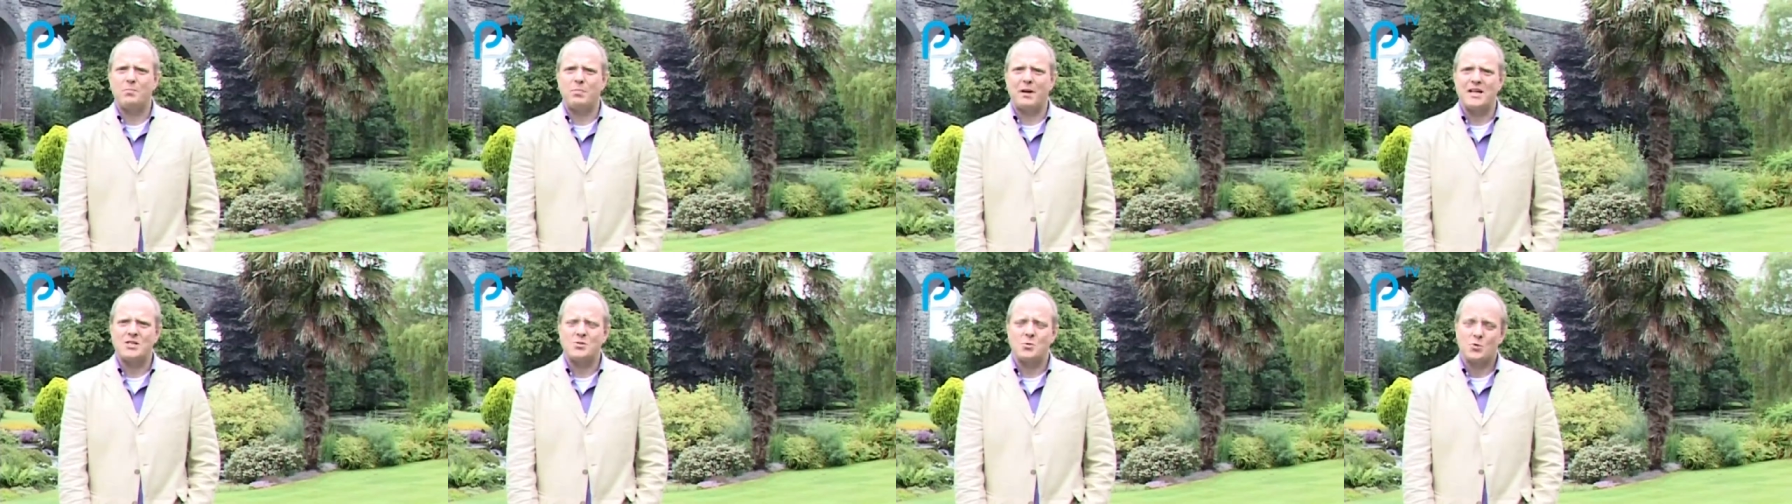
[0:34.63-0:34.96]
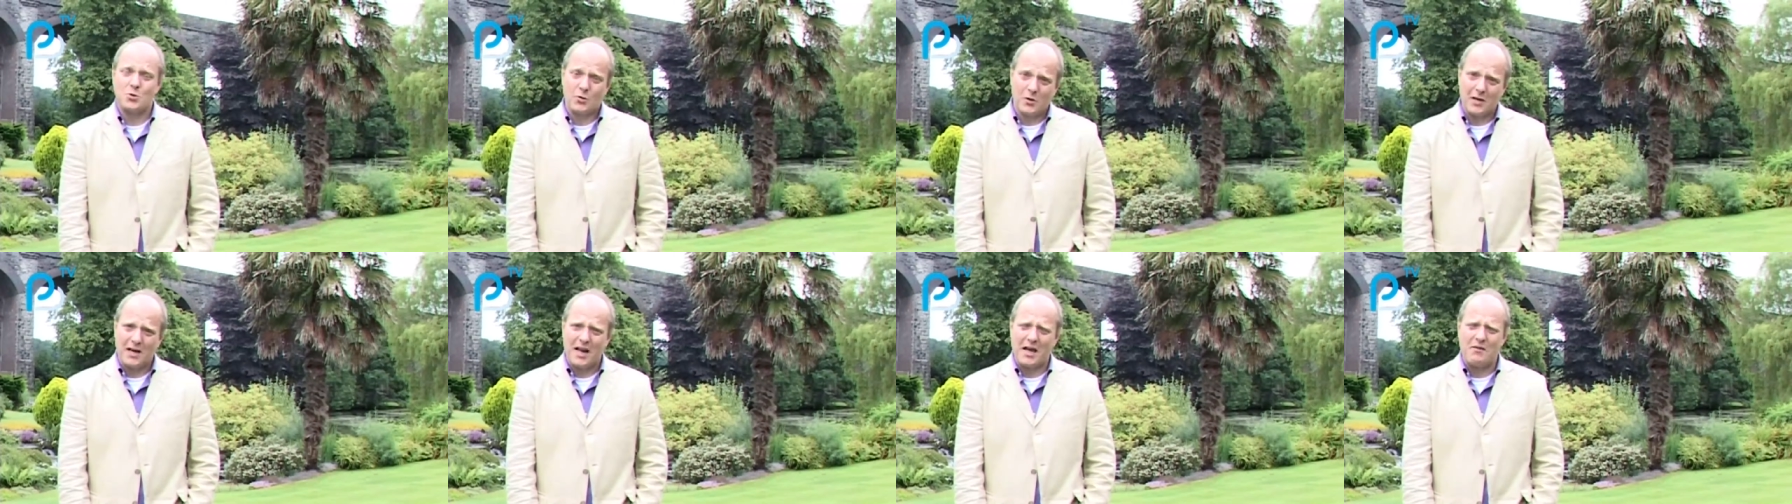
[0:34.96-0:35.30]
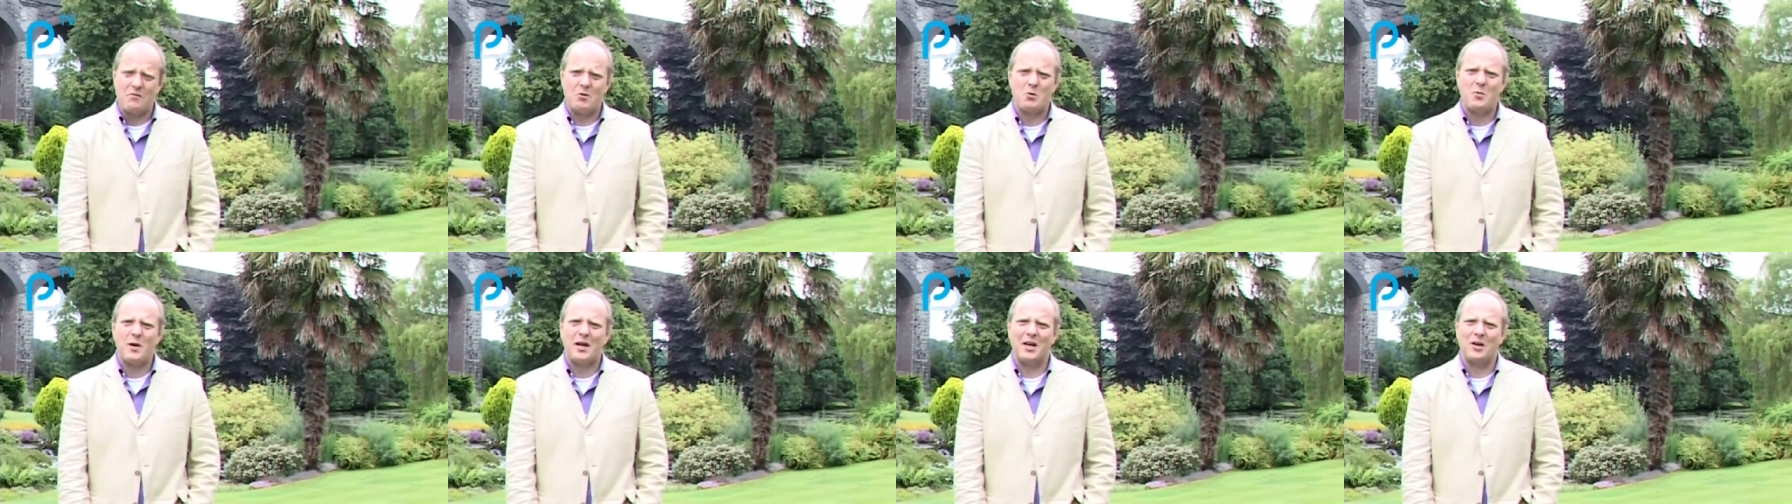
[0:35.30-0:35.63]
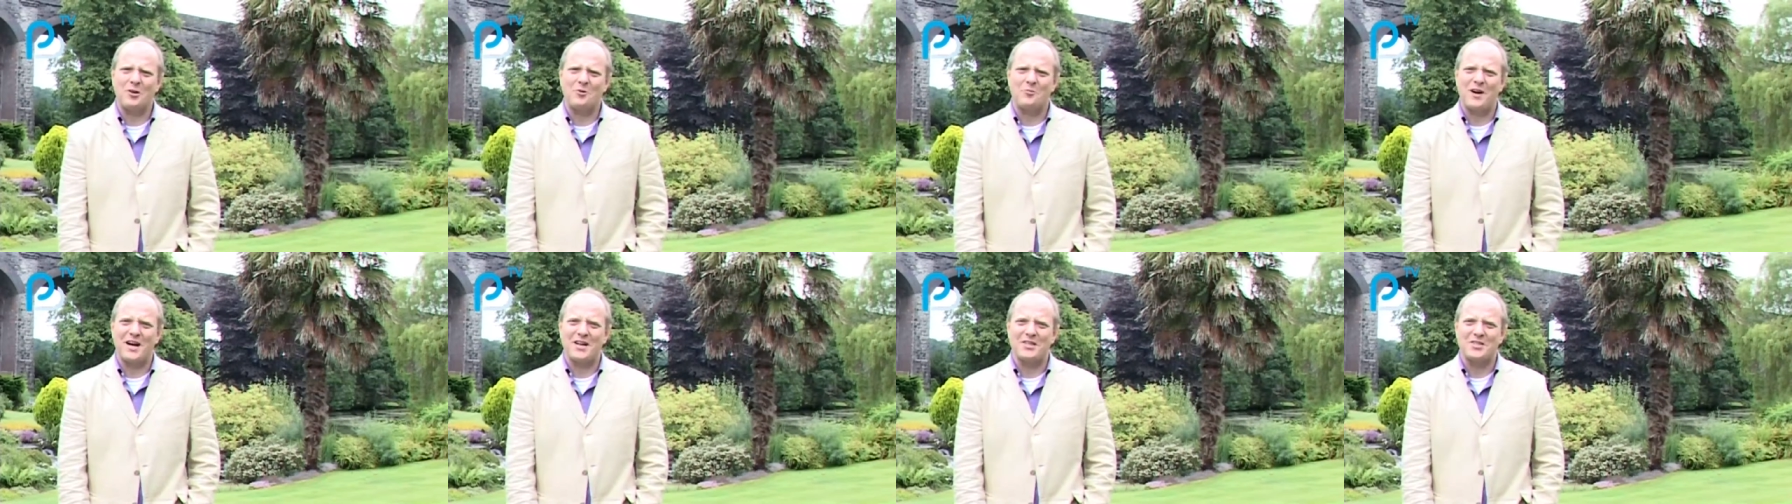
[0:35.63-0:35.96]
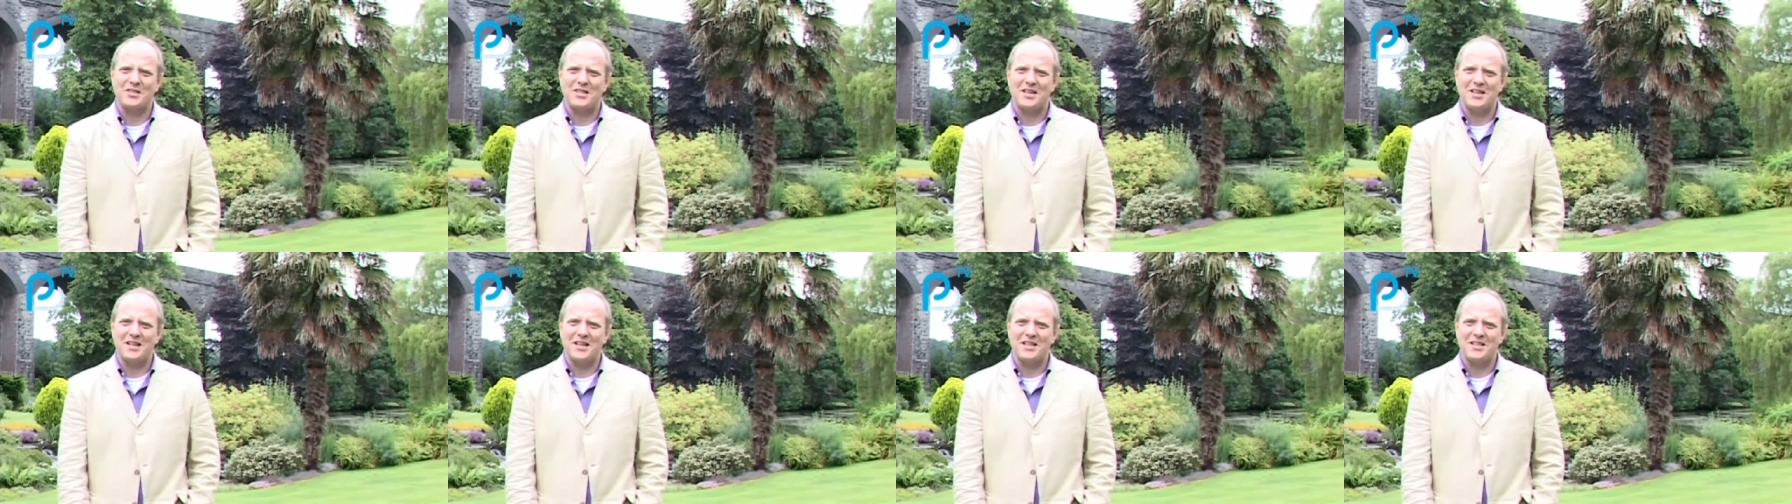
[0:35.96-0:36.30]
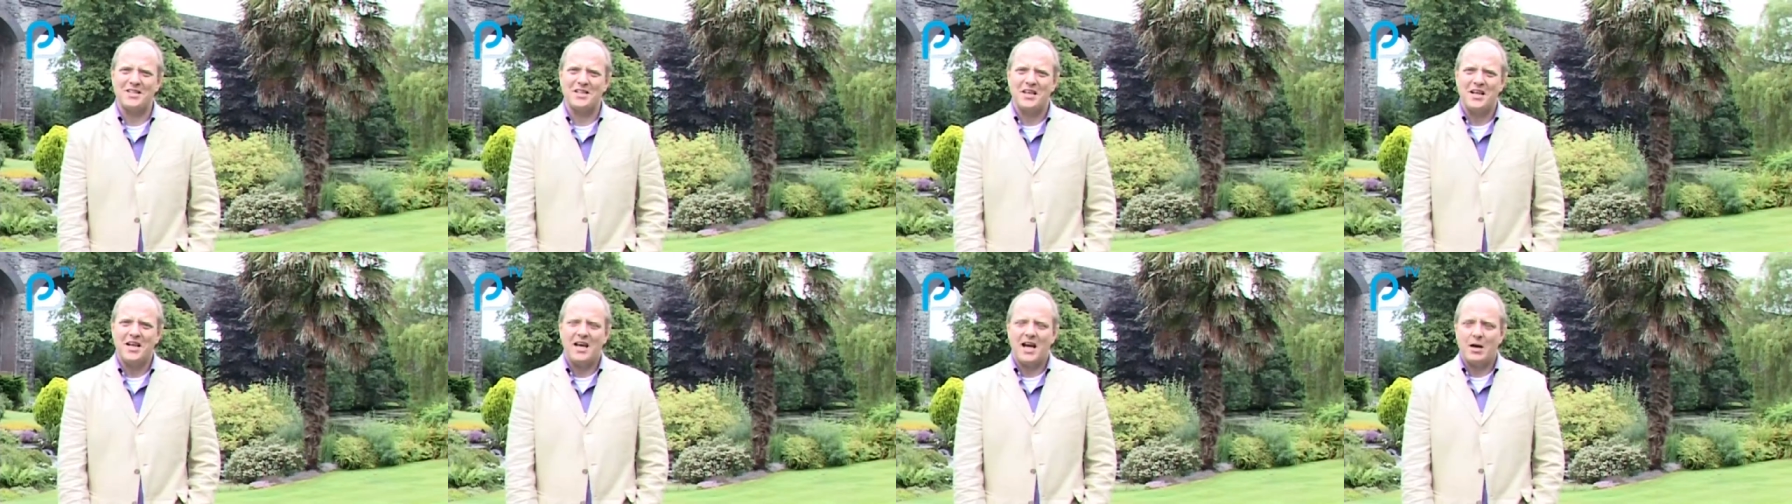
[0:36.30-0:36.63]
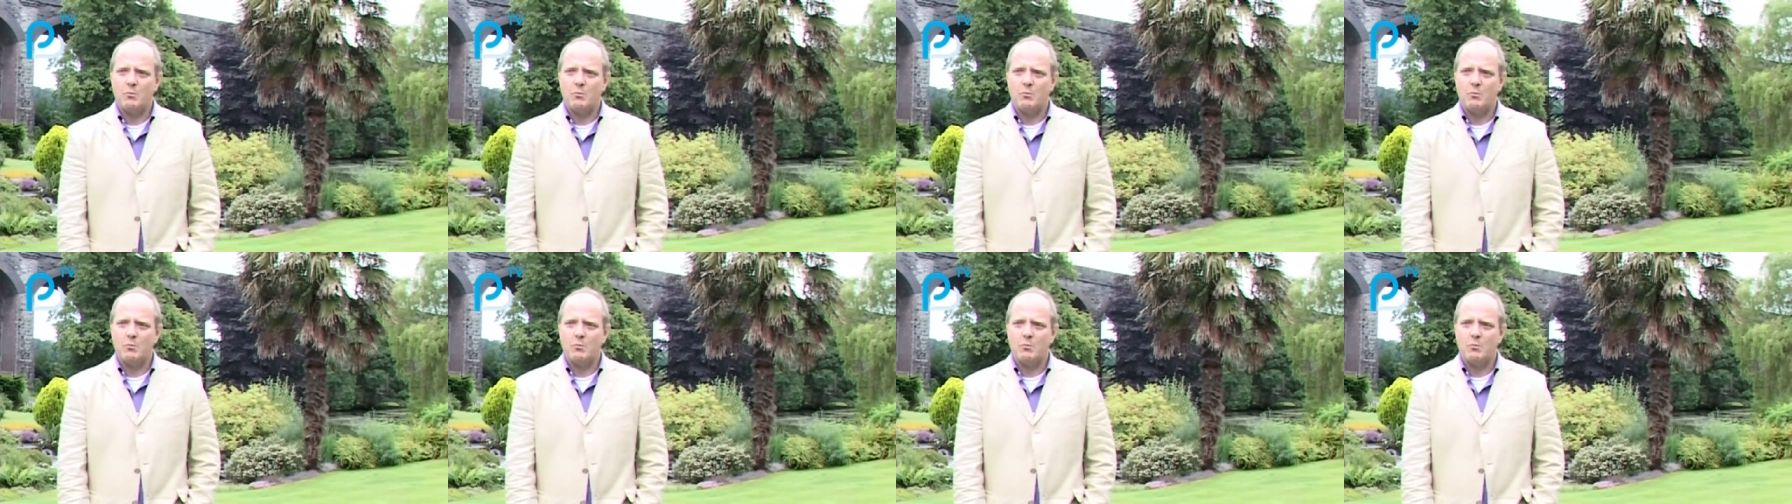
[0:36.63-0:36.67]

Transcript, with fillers: place, which we're going to have a quick look round tonight,